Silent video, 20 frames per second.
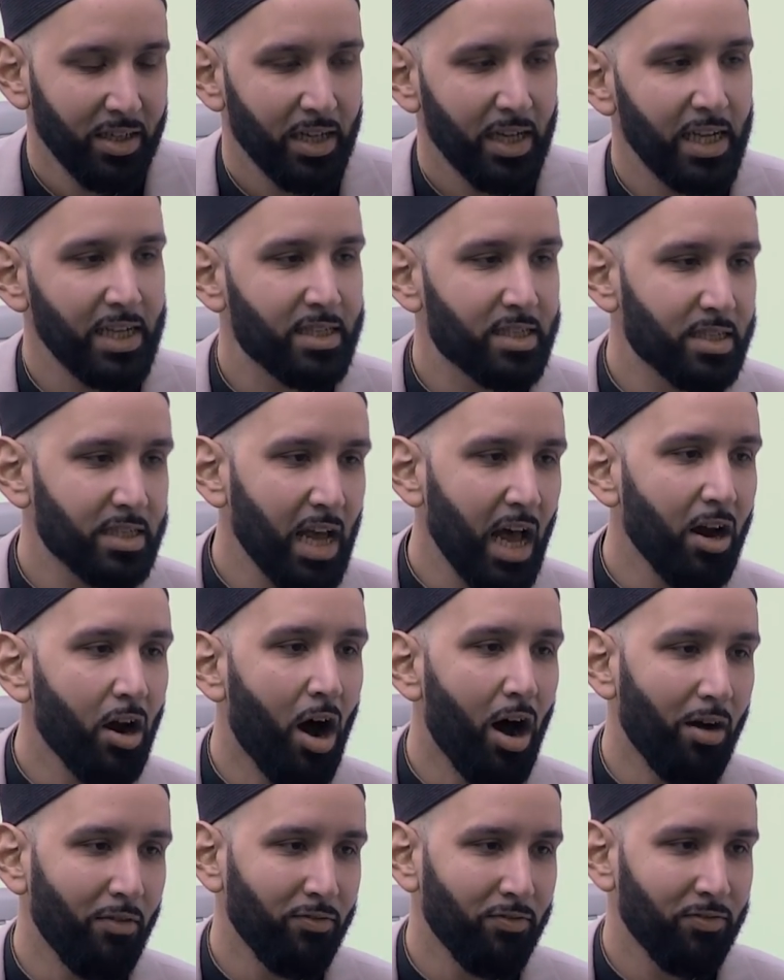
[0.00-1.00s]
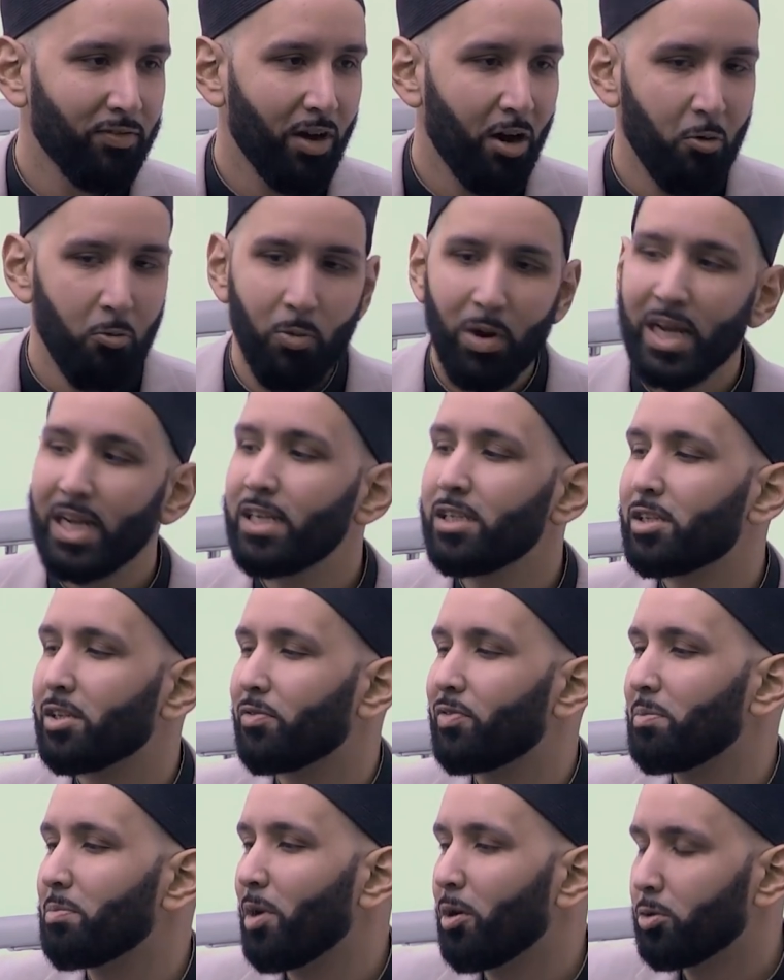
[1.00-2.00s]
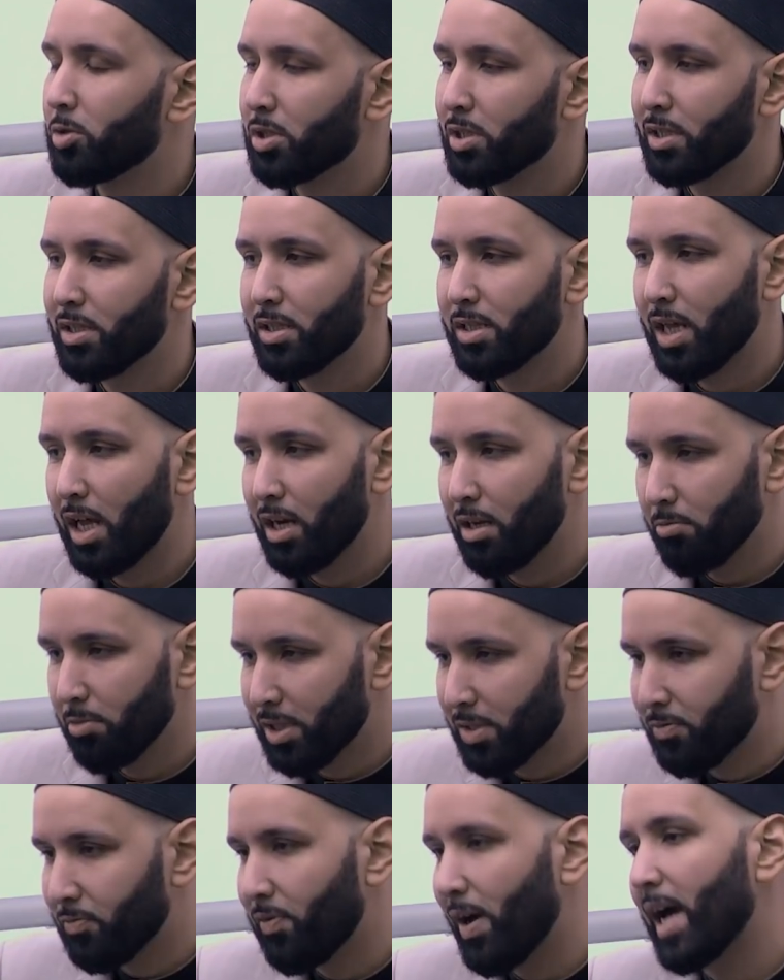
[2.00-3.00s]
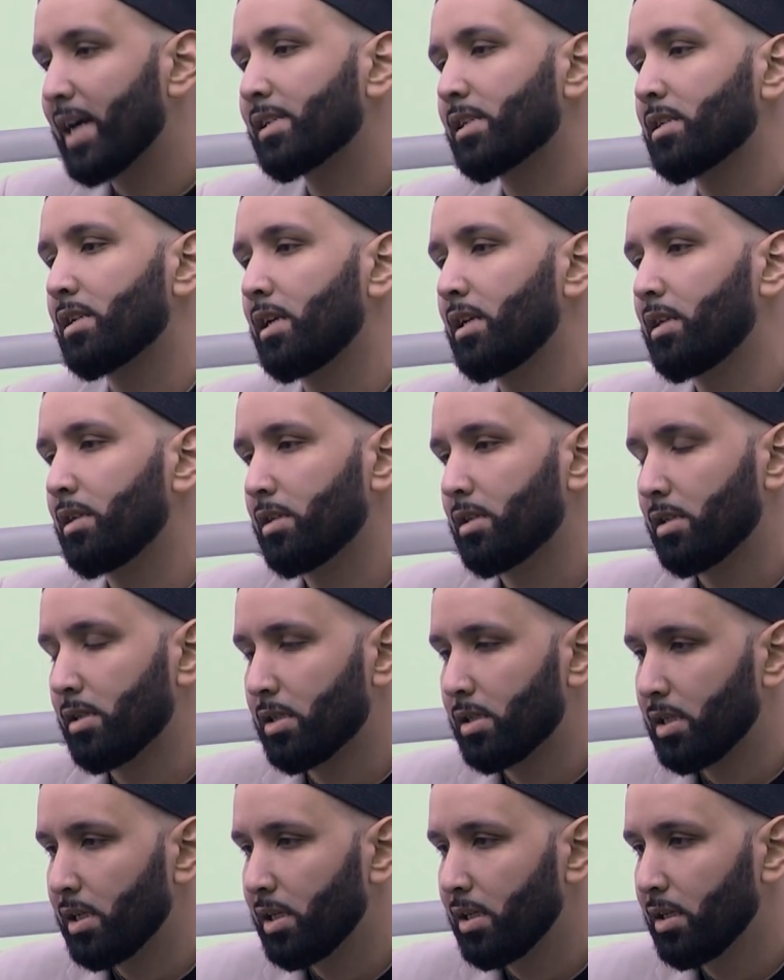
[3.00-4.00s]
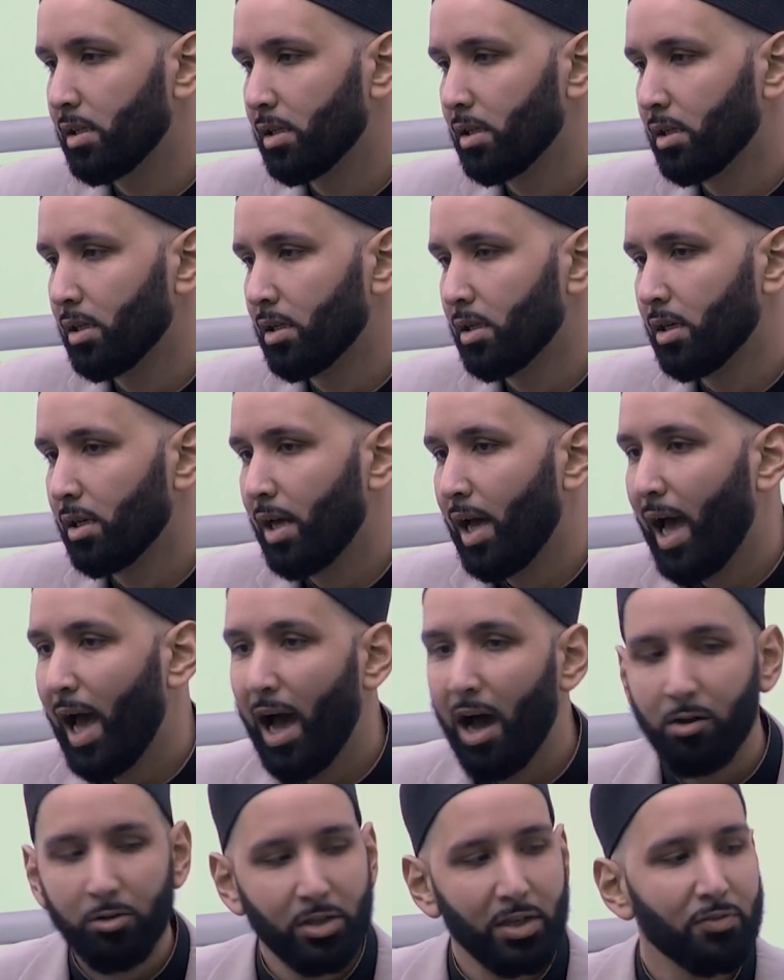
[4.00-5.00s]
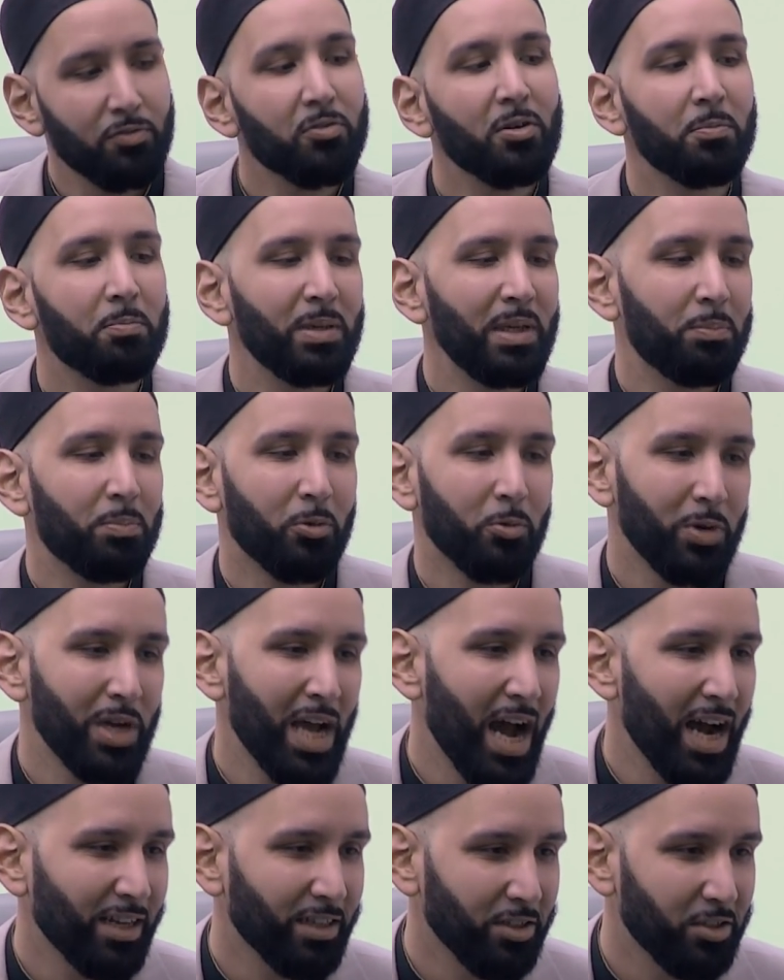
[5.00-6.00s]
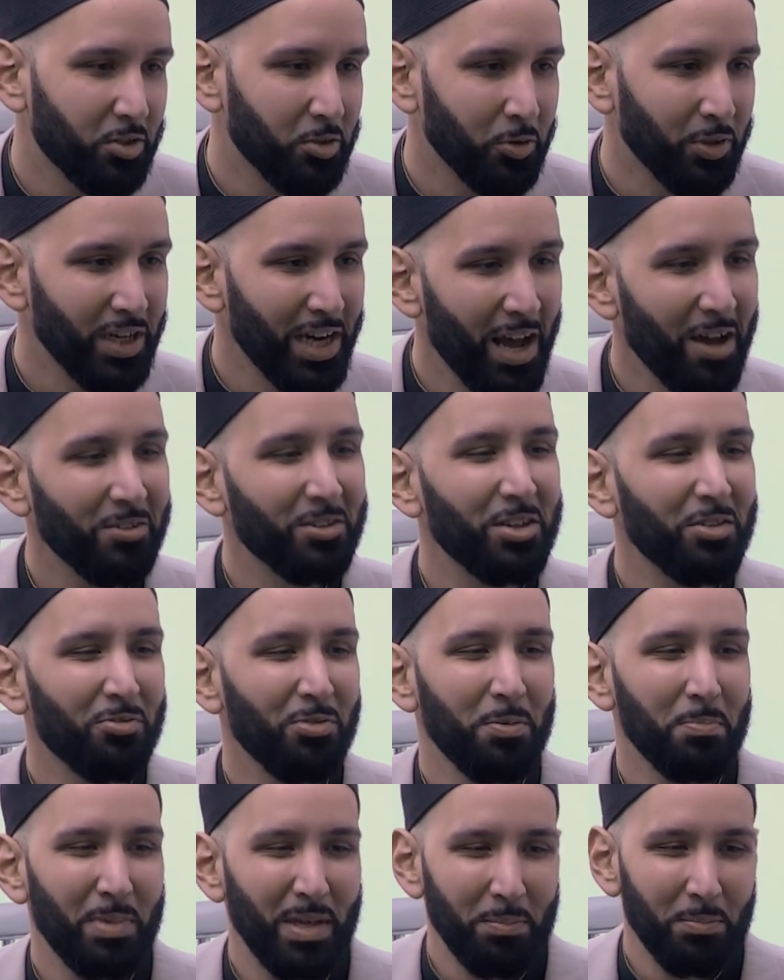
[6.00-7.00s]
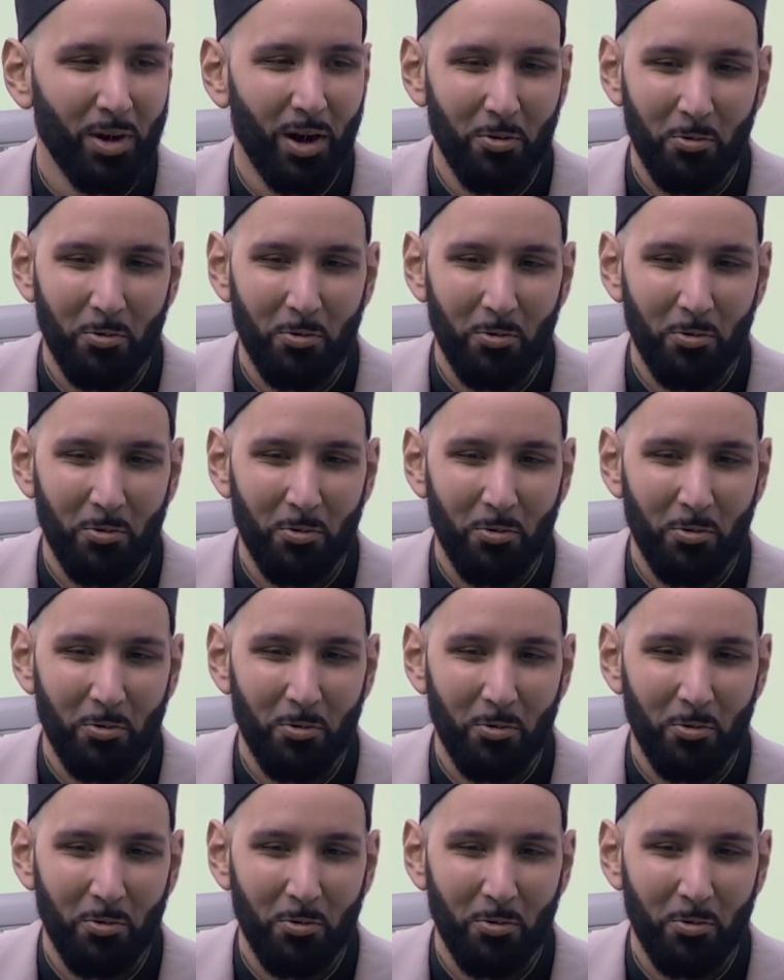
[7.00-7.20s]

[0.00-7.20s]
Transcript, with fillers: it set off a range of emotions, and it was fascinating to see how different people reacted to it and how different people are